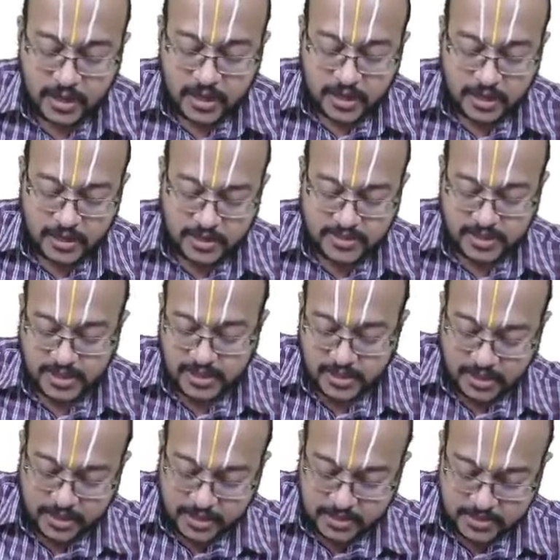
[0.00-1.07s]
Here in second
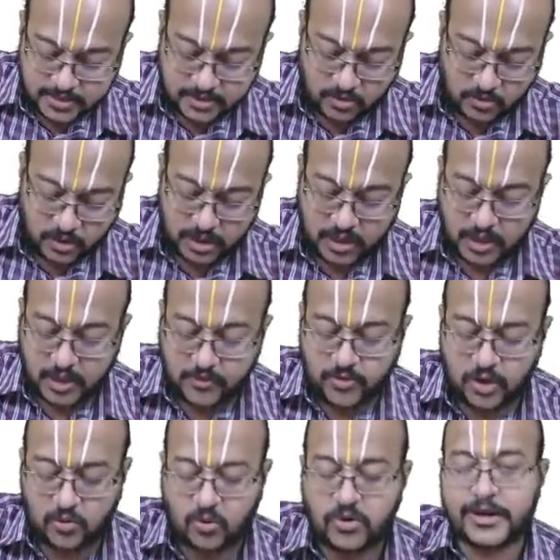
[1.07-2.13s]
case, okay, if you
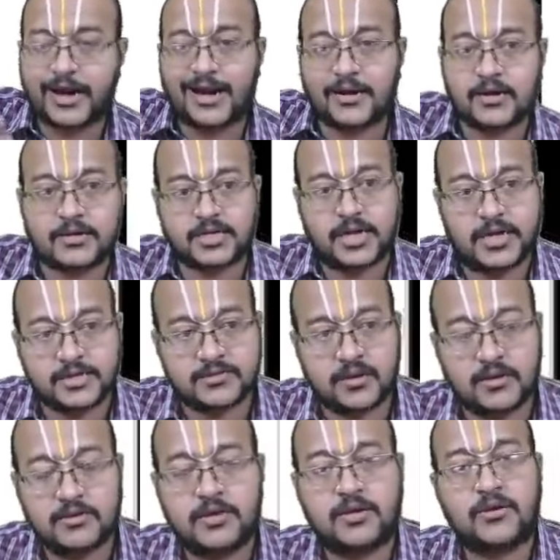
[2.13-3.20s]
are holding 100 shares,
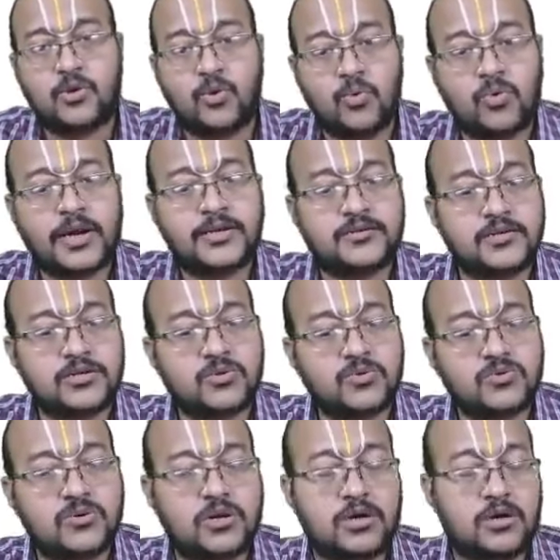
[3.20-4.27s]
then new rights issue,